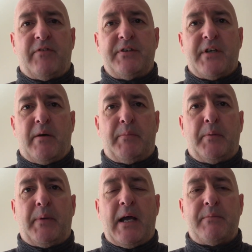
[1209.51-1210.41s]
For
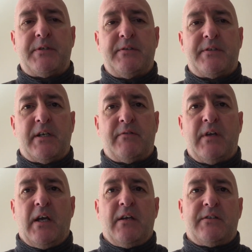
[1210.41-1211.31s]
example, perhaps instead
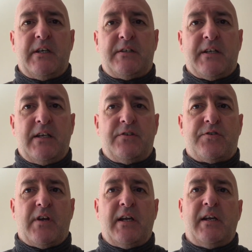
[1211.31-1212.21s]
of 6 days
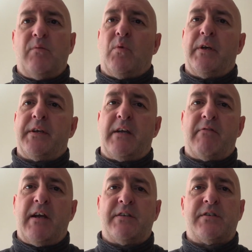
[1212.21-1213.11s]
training, 1 day
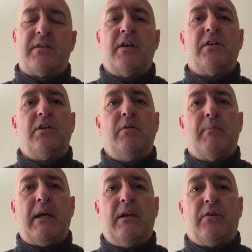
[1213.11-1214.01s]
rest, you
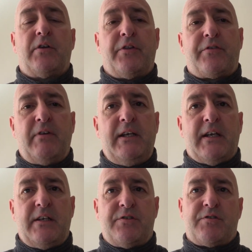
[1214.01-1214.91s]
may look at 3
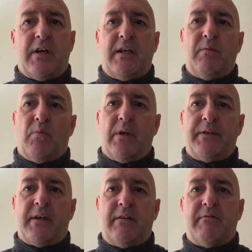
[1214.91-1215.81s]
days training,
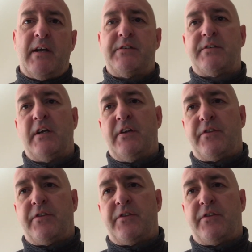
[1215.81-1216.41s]
1 day rest,